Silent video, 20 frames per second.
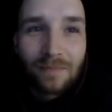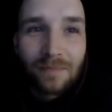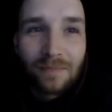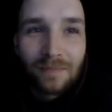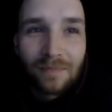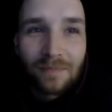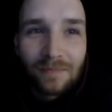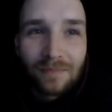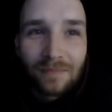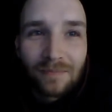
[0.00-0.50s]

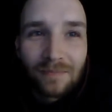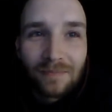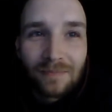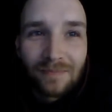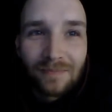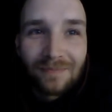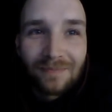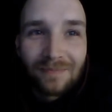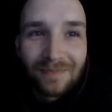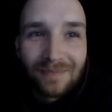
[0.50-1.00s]
in the spirit
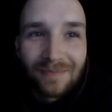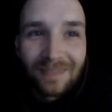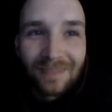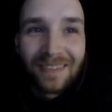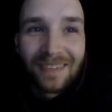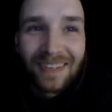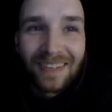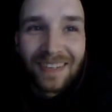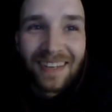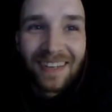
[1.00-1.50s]
of
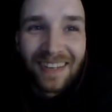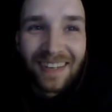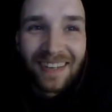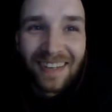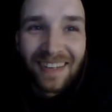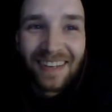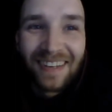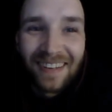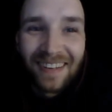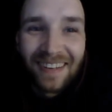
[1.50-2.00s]
yes.
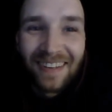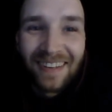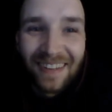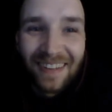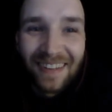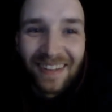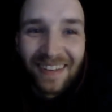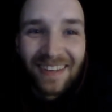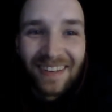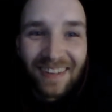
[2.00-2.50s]

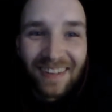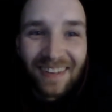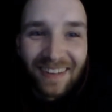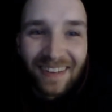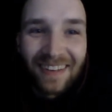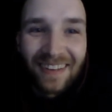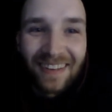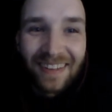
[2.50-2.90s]
See,